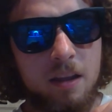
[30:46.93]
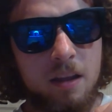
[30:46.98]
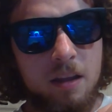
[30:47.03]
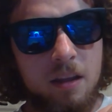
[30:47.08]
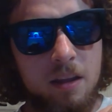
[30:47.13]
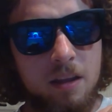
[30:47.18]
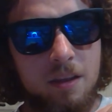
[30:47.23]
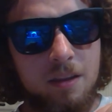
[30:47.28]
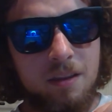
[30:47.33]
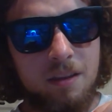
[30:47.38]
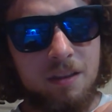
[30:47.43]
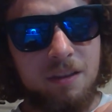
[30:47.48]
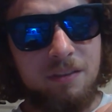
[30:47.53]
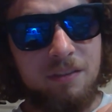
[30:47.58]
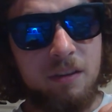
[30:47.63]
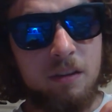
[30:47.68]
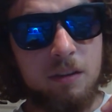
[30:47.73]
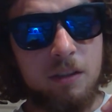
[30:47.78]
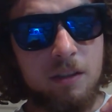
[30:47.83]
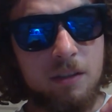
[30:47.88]
the
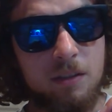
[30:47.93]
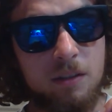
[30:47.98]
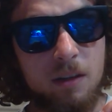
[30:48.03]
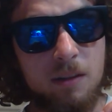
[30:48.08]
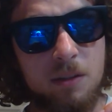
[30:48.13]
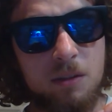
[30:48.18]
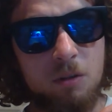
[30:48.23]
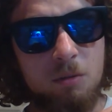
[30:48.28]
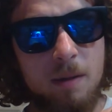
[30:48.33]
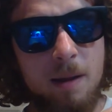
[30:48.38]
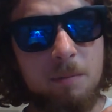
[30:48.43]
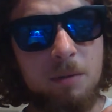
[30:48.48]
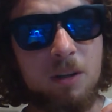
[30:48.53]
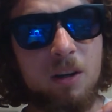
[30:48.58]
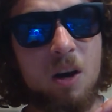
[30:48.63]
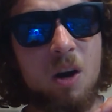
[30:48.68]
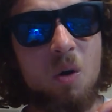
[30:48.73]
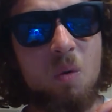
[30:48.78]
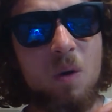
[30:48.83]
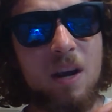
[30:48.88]
filter starts to
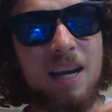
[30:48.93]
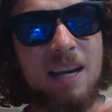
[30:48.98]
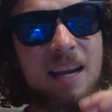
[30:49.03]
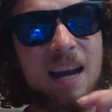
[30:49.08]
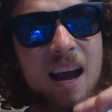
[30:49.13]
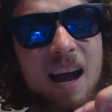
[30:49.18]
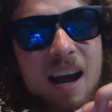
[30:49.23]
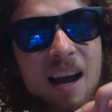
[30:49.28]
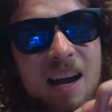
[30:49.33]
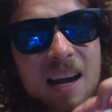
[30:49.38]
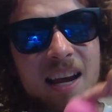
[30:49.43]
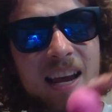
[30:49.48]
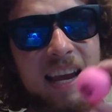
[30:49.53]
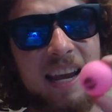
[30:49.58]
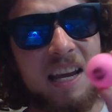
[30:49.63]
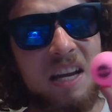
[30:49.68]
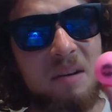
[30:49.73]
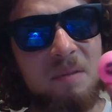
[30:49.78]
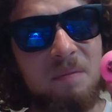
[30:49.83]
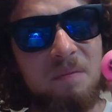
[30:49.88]
remember, oh wait, I
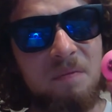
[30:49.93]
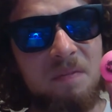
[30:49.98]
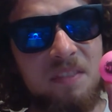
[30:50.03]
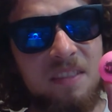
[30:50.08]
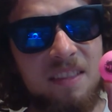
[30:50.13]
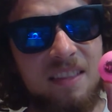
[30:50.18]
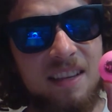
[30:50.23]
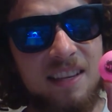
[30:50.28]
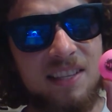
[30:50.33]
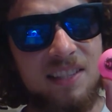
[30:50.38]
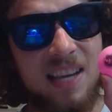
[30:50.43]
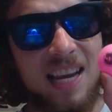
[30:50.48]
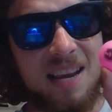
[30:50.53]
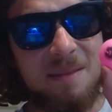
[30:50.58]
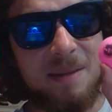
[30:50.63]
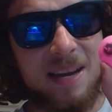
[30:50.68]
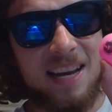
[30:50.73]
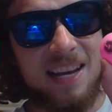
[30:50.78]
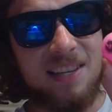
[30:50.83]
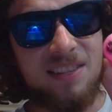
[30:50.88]
am the
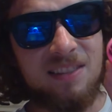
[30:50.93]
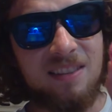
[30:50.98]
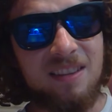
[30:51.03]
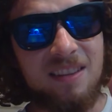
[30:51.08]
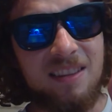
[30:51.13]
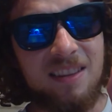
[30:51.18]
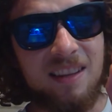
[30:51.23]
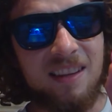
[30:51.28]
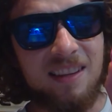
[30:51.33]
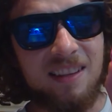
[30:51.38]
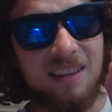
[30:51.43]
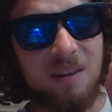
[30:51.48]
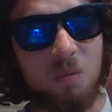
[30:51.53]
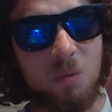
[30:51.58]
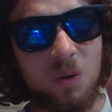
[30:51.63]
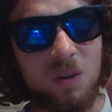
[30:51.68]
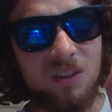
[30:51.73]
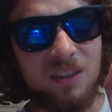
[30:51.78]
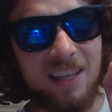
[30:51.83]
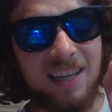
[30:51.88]
same as the
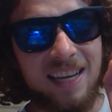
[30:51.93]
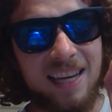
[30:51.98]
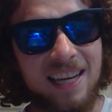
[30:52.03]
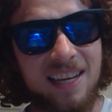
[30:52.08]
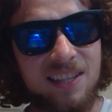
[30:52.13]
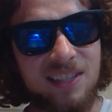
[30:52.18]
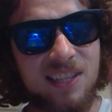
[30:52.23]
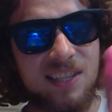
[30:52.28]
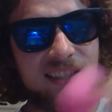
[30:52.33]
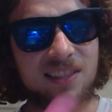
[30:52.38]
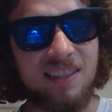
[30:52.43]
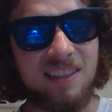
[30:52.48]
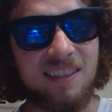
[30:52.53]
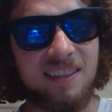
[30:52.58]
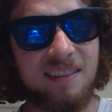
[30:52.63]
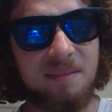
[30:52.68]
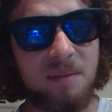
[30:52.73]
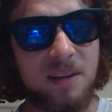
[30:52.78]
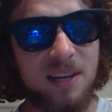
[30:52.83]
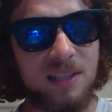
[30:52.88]
world that I exist
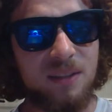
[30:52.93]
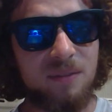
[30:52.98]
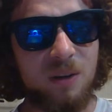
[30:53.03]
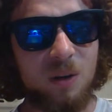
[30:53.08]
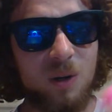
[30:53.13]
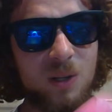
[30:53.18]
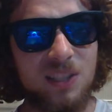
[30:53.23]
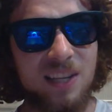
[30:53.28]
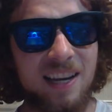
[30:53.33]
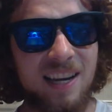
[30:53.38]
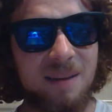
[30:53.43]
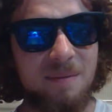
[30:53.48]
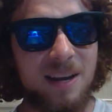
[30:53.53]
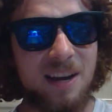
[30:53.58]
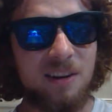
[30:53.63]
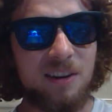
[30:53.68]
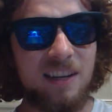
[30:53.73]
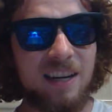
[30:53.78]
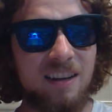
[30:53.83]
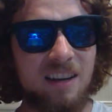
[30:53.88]
in, because of course I am.
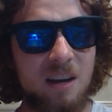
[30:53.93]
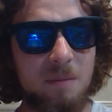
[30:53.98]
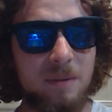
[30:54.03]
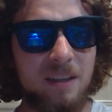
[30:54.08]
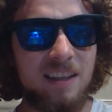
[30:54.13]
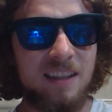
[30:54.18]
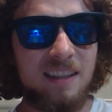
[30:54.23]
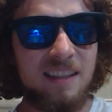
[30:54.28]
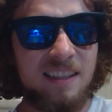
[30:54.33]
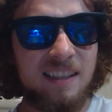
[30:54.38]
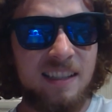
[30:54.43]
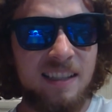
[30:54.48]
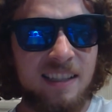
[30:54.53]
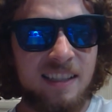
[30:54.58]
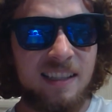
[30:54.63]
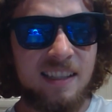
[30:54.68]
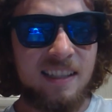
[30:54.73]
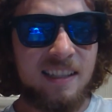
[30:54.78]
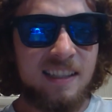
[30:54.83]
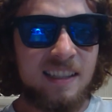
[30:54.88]
How could I not be?
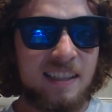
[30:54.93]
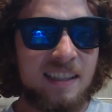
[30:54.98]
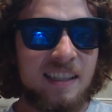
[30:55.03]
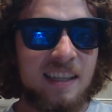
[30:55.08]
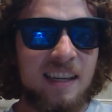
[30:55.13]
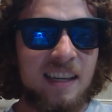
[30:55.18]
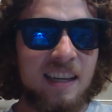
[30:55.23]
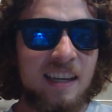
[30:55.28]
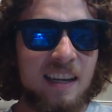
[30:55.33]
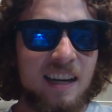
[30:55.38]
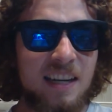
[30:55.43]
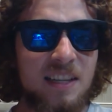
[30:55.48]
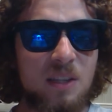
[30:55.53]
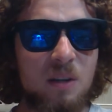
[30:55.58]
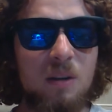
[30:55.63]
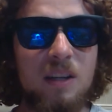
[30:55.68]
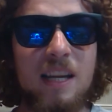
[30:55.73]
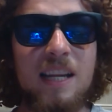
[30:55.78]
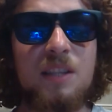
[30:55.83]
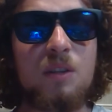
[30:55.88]
And
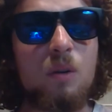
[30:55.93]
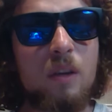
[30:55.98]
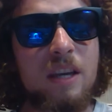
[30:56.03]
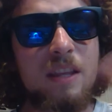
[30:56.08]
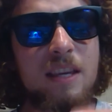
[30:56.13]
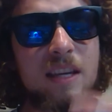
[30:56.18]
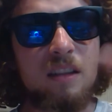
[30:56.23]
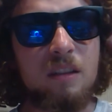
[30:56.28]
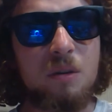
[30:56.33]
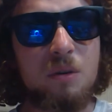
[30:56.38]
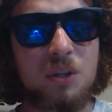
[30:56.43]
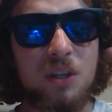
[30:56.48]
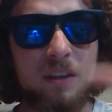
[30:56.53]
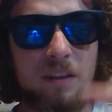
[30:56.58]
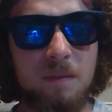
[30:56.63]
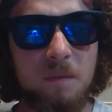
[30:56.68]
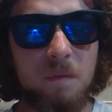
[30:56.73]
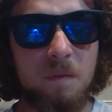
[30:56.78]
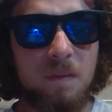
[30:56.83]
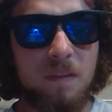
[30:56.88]
so it's only the
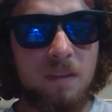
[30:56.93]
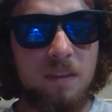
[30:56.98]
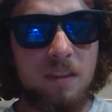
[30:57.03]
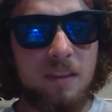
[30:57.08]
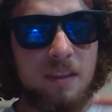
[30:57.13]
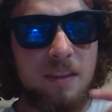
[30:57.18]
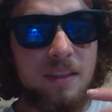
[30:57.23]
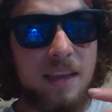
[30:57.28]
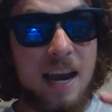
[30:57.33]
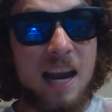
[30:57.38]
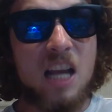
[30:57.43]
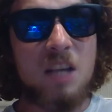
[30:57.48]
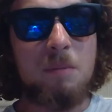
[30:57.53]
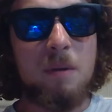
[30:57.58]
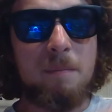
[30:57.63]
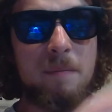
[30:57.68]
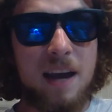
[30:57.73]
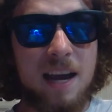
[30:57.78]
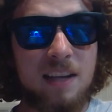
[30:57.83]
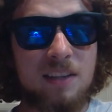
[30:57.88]
illusion that has
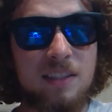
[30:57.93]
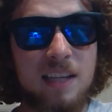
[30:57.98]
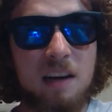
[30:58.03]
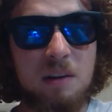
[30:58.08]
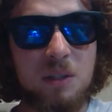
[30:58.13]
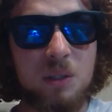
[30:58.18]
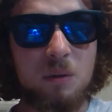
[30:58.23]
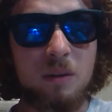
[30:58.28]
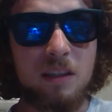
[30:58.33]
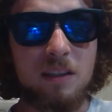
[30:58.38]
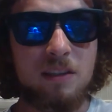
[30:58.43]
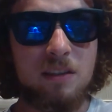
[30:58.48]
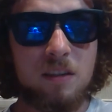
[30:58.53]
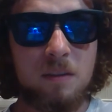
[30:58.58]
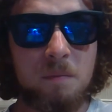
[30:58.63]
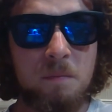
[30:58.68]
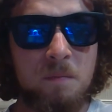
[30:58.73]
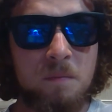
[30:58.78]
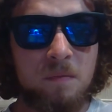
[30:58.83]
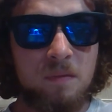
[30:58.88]
been passed down to us